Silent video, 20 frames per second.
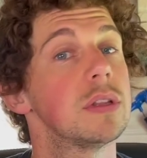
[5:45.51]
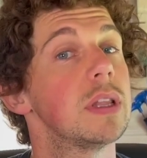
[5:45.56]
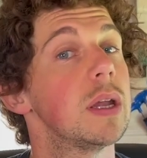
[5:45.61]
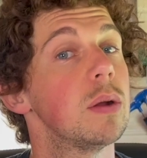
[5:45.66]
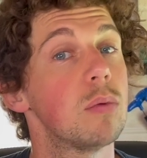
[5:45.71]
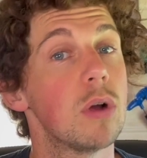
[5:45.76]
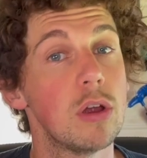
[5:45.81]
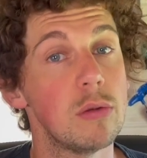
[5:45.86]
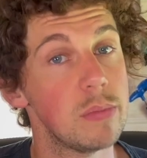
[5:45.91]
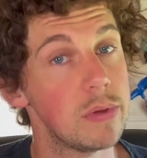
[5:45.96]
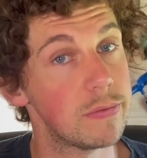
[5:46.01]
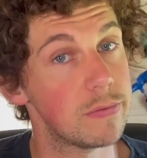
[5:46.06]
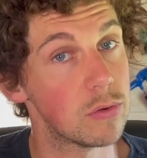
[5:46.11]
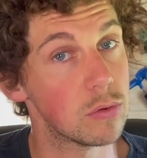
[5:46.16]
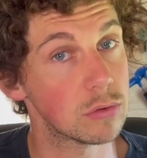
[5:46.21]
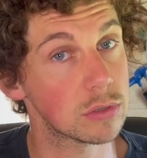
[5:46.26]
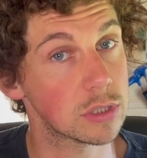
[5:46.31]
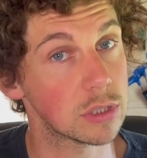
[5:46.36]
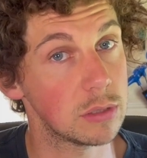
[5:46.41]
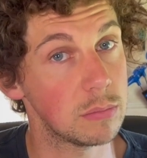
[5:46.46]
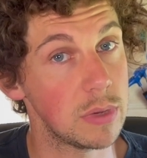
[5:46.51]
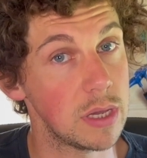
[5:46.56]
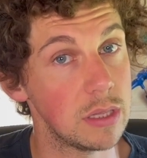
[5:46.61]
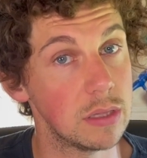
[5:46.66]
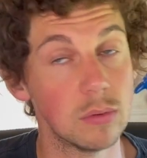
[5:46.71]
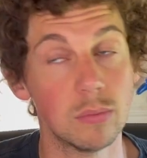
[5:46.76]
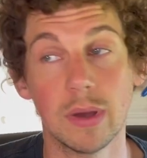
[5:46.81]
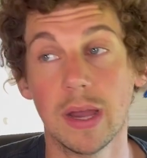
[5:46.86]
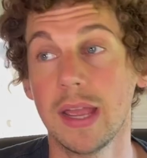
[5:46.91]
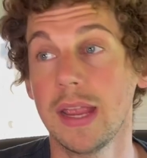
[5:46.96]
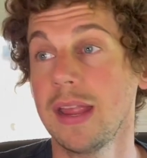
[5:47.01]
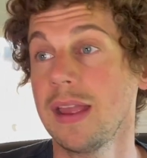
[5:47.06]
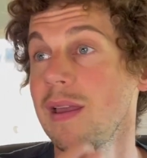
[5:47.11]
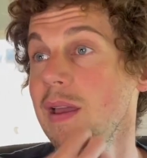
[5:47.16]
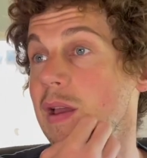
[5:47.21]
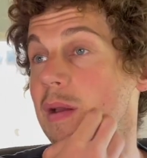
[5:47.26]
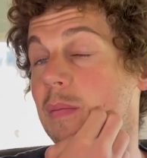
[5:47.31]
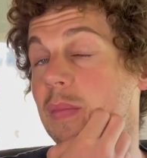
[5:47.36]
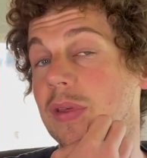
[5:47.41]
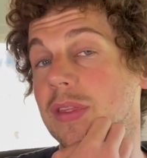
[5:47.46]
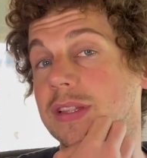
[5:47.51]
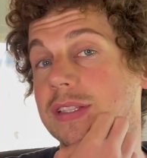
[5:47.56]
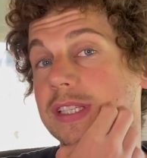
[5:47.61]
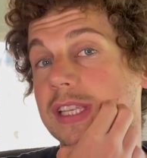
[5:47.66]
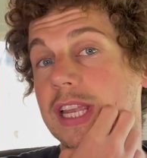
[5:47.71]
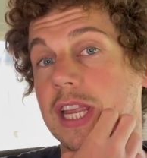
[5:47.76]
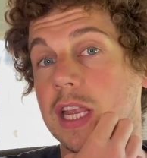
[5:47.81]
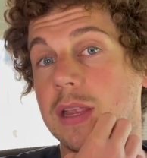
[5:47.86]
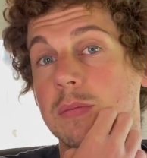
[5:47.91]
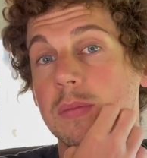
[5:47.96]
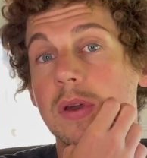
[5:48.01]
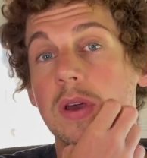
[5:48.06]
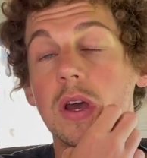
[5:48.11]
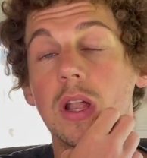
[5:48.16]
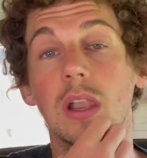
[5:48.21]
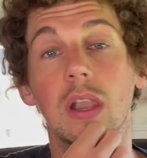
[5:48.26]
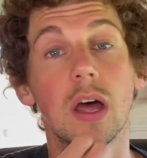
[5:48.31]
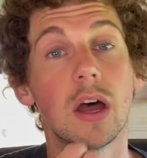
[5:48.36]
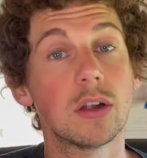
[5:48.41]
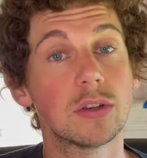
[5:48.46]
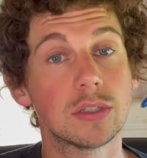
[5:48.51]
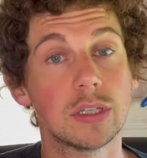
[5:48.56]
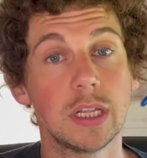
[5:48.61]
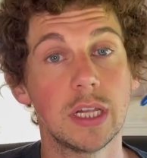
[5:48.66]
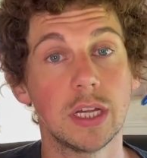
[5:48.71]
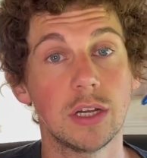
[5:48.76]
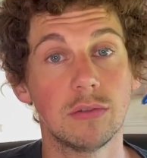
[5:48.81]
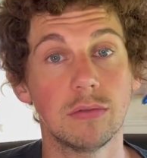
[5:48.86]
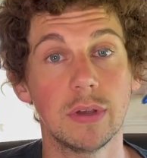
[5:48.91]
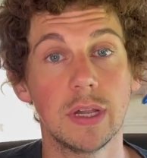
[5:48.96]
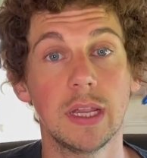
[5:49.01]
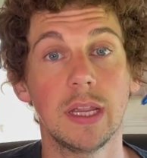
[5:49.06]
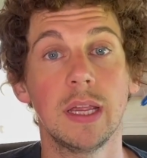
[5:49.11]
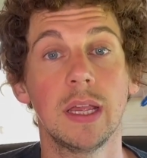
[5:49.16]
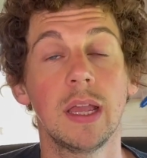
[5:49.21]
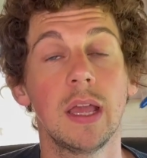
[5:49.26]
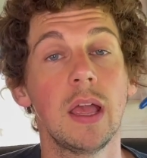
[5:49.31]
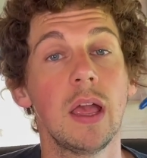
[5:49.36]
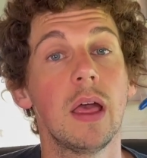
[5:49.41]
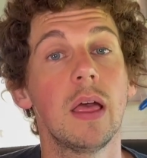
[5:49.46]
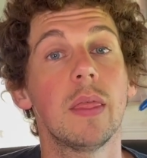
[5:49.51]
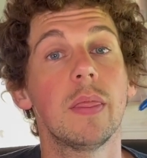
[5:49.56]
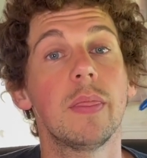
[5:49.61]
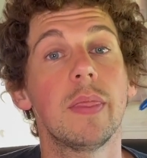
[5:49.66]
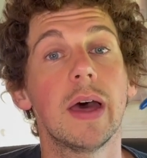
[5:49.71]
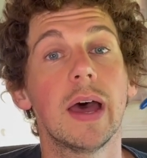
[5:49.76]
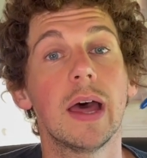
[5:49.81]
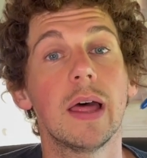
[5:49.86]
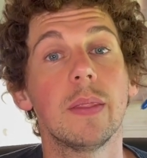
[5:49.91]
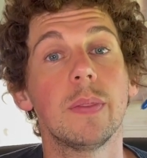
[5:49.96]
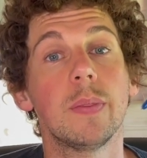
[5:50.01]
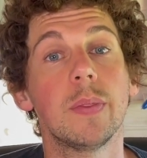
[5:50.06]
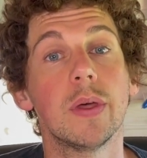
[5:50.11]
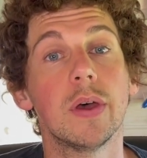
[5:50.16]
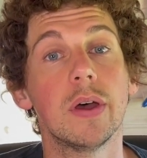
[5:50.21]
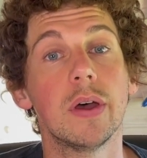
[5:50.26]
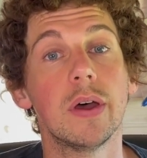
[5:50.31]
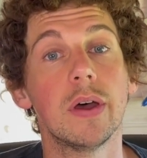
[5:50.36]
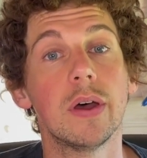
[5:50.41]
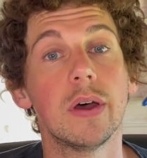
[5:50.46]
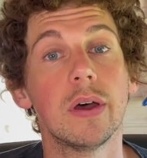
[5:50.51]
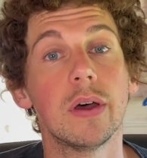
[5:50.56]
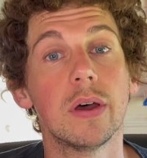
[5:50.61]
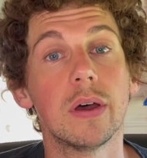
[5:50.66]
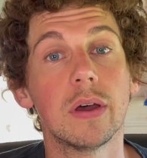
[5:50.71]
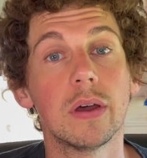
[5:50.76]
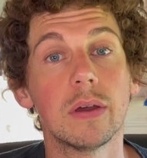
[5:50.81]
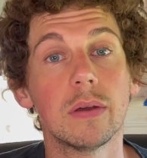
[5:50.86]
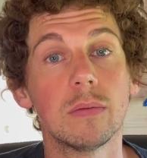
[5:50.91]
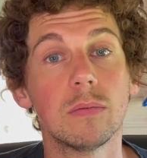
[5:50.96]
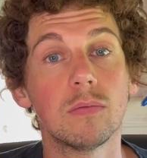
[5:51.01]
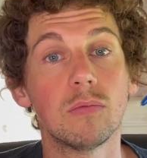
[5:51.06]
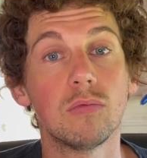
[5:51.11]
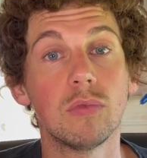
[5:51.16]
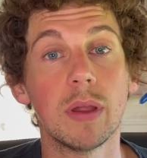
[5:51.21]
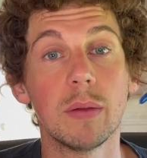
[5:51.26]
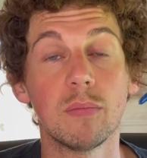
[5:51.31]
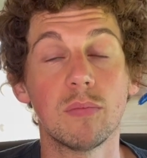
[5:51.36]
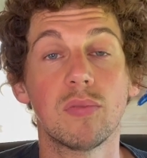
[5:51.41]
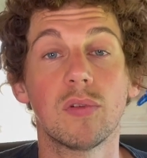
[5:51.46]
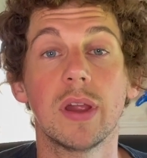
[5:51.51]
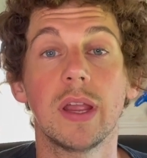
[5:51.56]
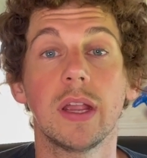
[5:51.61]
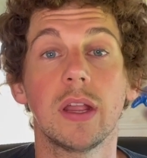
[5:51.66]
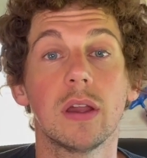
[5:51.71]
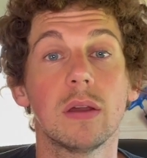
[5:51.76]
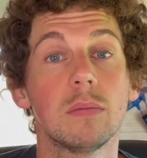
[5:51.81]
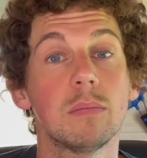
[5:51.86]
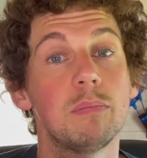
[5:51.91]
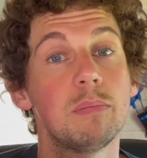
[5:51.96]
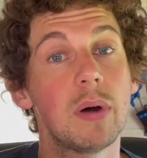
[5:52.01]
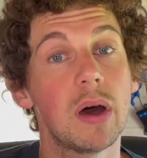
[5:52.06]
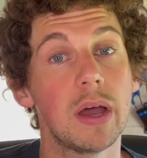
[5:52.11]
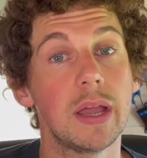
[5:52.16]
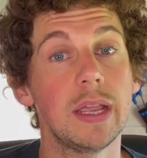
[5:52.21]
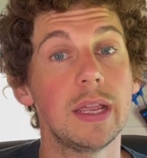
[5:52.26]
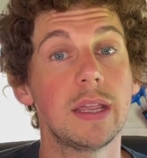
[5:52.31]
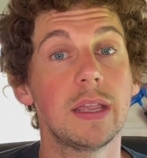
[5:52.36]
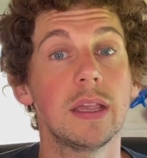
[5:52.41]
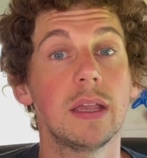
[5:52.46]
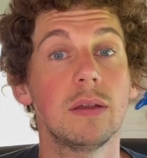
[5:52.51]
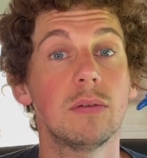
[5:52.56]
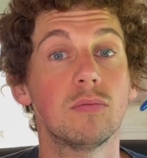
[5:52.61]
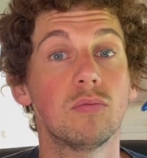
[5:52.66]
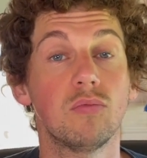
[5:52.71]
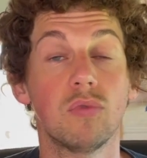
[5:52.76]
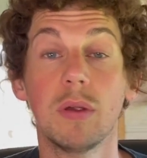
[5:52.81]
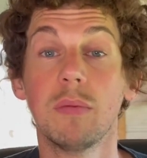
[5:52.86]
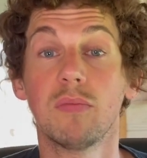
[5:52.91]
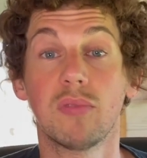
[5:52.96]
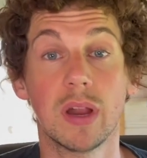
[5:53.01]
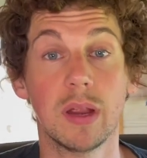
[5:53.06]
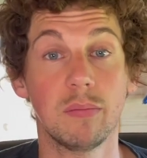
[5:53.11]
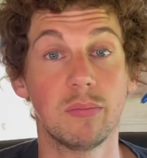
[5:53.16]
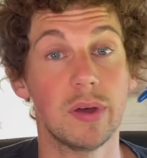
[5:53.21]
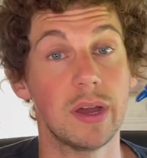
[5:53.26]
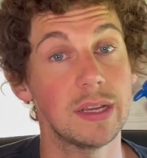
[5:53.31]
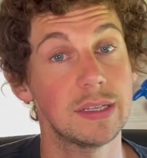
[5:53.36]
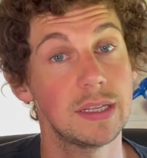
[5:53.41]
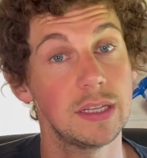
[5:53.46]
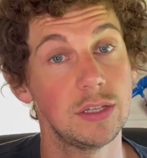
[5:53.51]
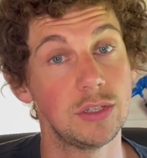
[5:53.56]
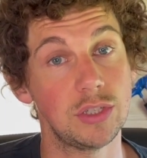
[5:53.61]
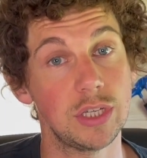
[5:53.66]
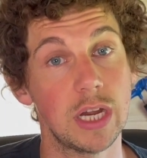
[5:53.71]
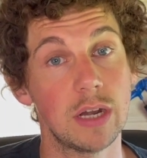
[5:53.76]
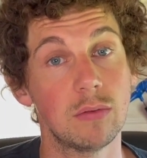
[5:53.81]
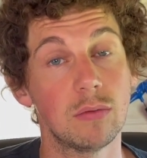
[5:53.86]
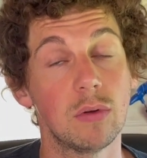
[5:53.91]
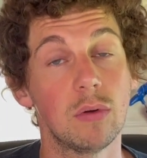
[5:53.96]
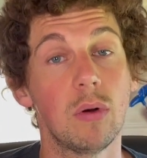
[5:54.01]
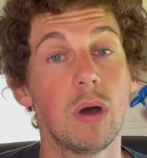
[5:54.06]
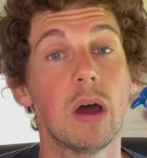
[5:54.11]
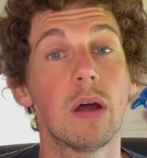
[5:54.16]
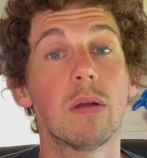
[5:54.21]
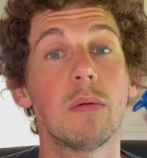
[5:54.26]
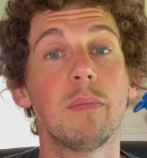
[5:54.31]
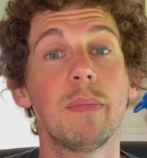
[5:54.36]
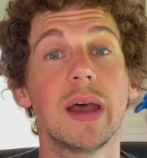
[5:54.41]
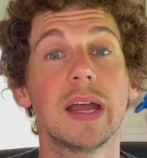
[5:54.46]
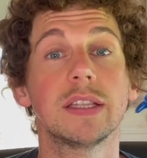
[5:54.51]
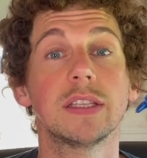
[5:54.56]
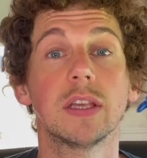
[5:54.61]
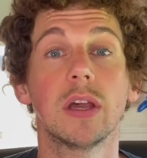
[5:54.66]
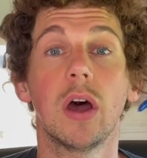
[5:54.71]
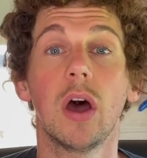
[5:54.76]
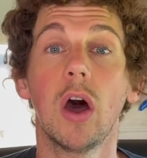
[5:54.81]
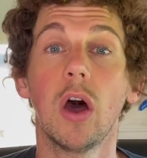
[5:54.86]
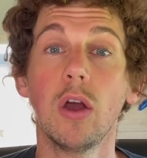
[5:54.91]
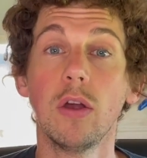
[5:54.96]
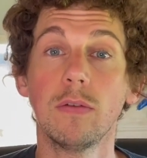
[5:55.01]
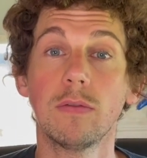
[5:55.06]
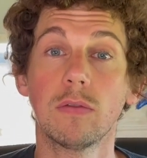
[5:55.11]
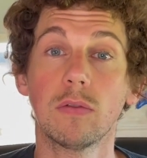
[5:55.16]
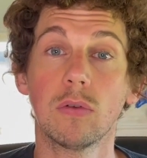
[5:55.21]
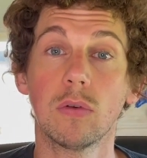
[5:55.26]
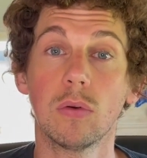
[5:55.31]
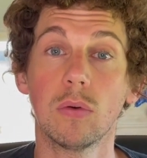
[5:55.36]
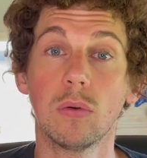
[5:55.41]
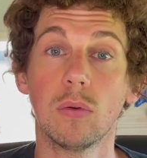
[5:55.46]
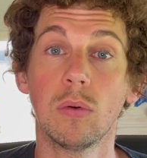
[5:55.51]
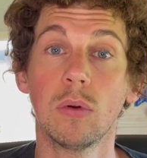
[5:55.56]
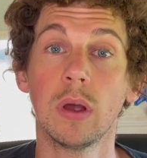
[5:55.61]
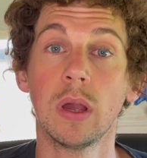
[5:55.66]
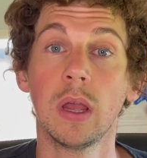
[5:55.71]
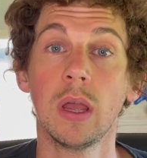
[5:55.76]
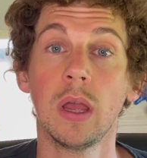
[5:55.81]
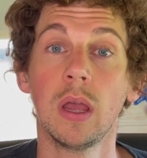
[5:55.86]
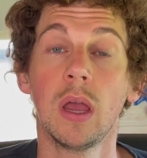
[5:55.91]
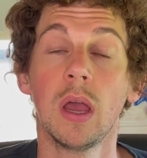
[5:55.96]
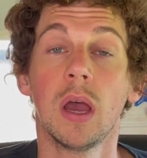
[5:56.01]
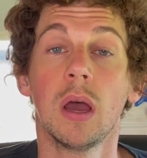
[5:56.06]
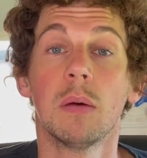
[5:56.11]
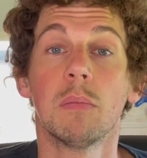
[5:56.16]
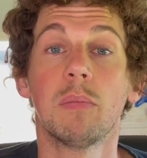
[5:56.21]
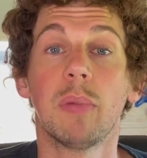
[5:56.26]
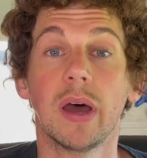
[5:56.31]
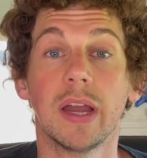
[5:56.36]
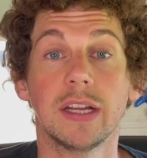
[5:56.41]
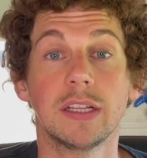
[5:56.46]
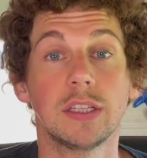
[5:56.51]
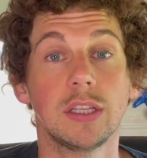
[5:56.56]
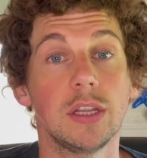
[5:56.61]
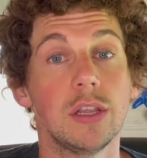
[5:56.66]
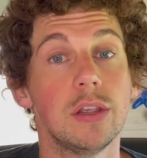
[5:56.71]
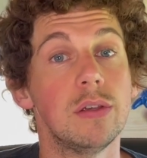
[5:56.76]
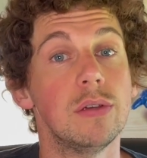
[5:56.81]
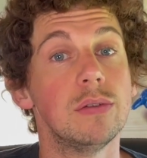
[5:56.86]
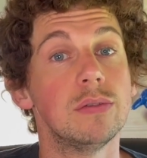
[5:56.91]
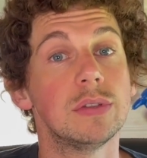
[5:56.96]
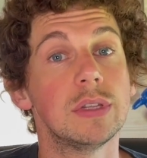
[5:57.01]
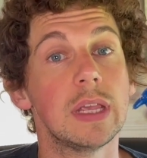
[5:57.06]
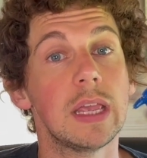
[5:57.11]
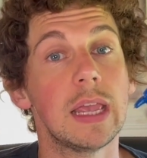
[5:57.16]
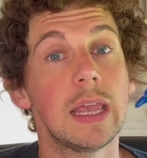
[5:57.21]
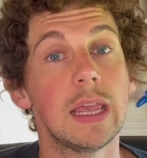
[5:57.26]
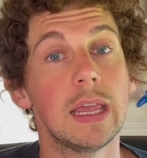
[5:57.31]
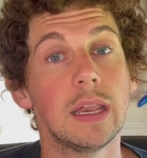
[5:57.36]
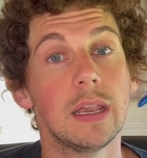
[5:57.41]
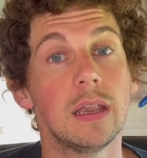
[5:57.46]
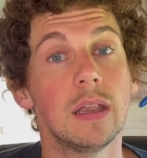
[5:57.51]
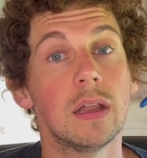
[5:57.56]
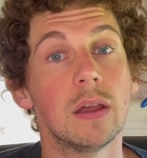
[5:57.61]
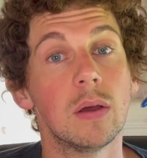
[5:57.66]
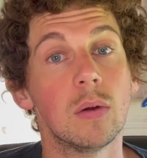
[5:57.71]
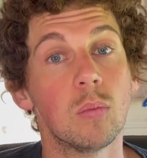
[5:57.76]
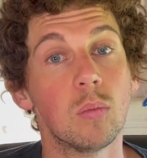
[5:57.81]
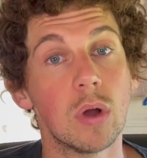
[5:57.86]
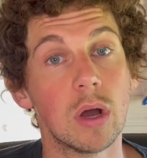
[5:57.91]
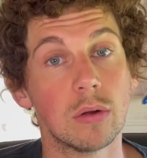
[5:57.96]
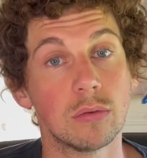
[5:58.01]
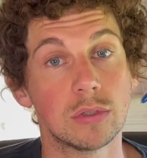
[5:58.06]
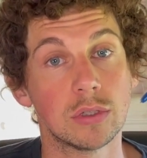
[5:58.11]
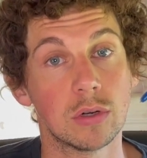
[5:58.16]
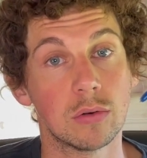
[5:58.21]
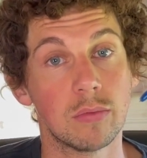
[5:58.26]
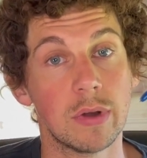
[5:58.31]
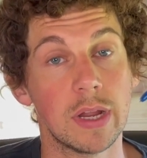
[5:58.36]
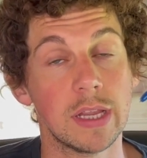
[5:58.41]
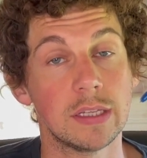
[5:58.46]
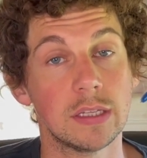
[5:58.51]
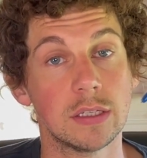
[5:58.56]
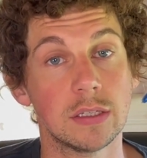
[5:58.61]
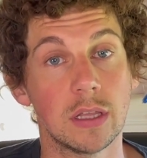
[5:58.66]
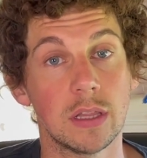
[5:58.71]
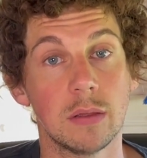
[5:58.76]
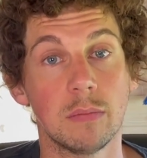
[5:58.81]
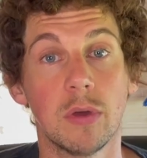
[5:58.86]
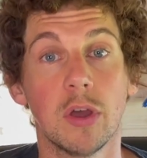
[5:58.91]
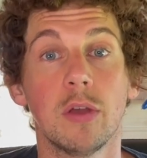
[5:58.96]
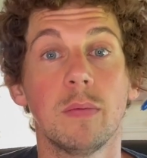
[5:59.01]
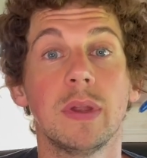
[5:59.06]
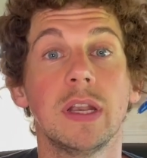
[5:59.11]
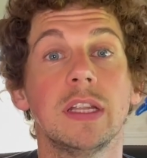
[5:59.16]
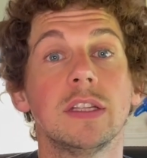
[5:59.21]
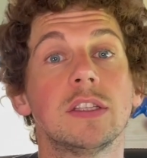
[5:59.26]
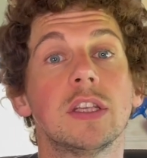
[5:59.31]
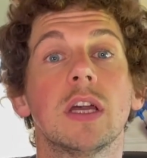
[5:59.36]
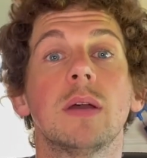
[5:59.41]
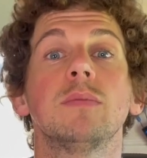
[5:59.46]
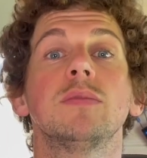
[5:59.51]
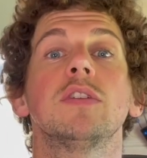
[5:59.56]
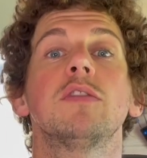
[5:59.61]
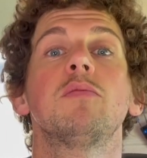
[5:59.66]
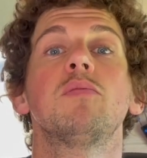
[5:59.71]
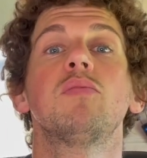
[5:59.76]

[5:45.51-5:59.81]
They won't be forcing them either way, but the team largely agree that the rim brake bikes in general are a better overall bike to use in World Tour races at the moment in terms of